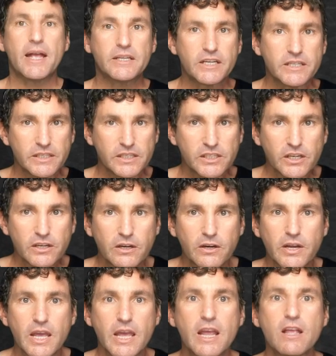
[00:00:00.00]
And
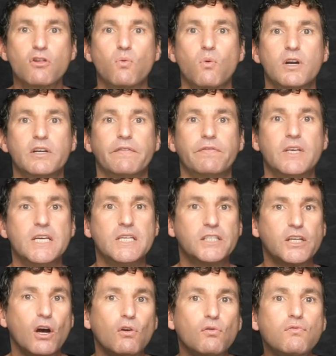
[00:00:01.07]
consider each one of
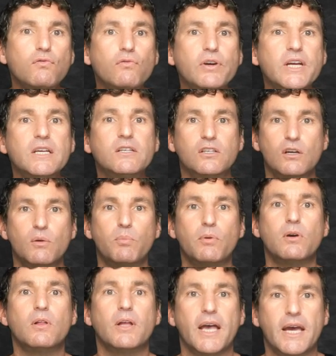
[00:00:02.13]
these a
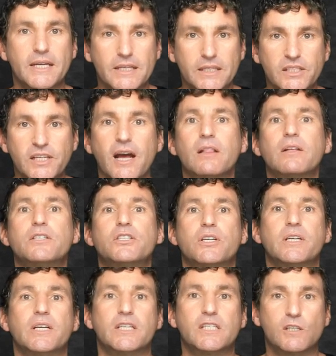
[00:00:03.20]
reasonable and
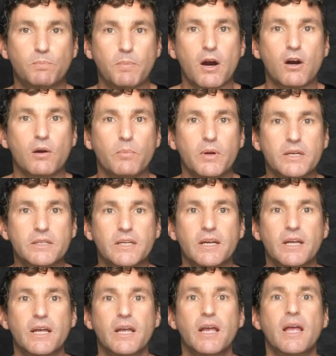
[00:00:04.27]
intelligent experiment
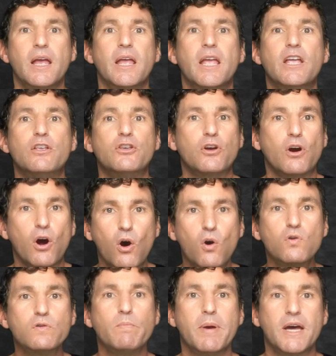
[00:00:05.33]
in your
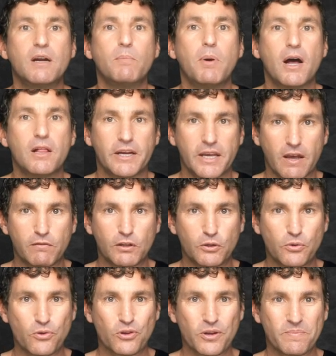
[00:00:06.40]
own metabolic
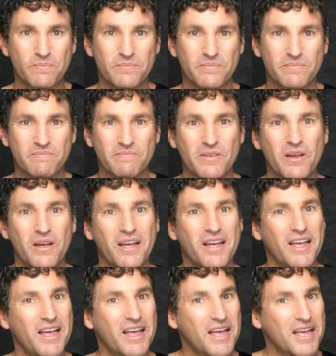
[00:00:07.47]
evolution.
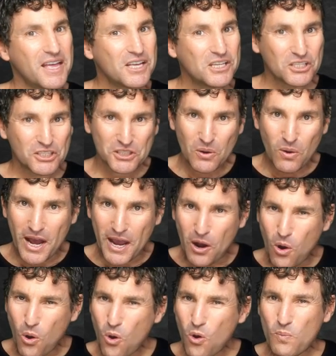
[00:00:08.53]
So I
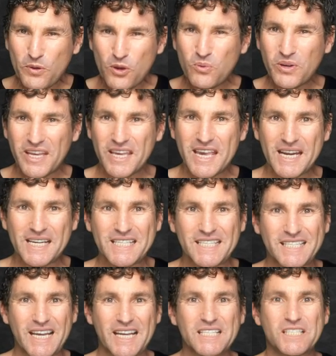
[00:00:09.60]
hope you can get a
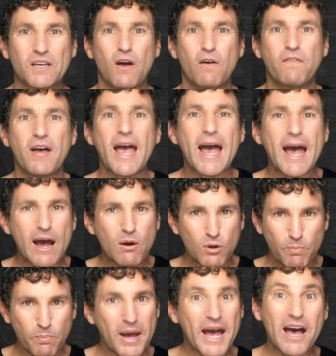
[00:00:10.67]
sense of how
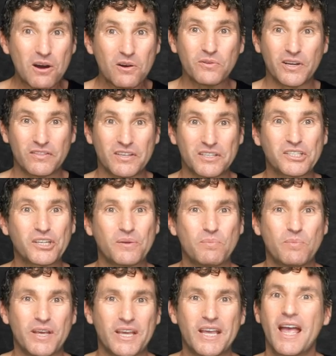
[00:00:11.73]
empowering this
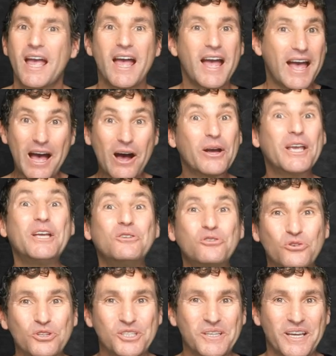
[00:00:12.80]
can be, how
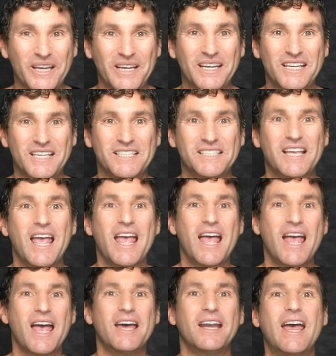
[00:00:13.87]
interesting it is,
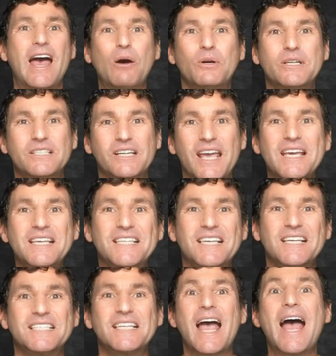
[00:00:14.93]
and how it takes
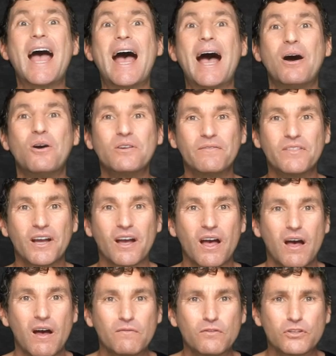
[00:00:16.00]
us out of the
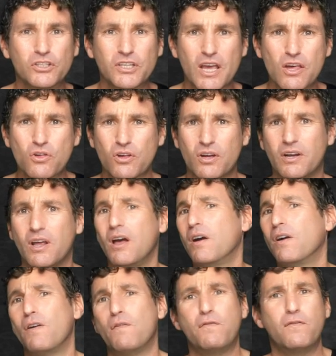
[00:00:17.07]
conversation
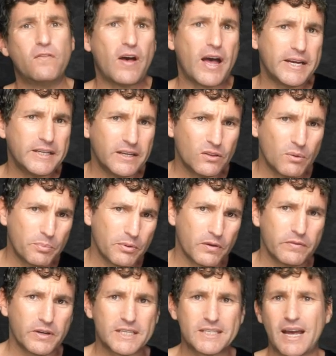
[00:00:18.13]
of finding the
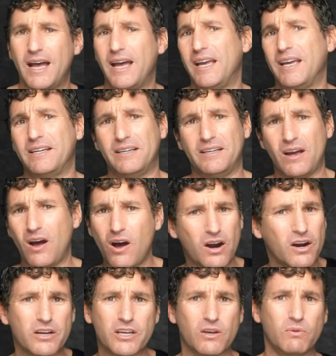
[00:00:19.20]
perfect diet and
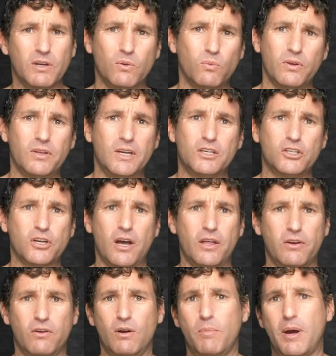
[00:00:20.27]
arguing with each
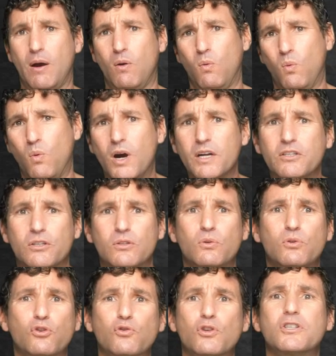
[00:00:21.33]
other about what's
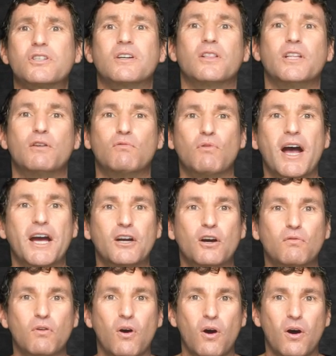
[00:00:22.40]
nutritionally right
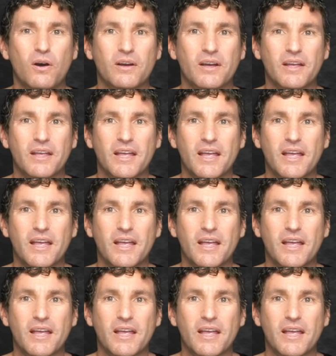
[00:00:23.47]
or wrong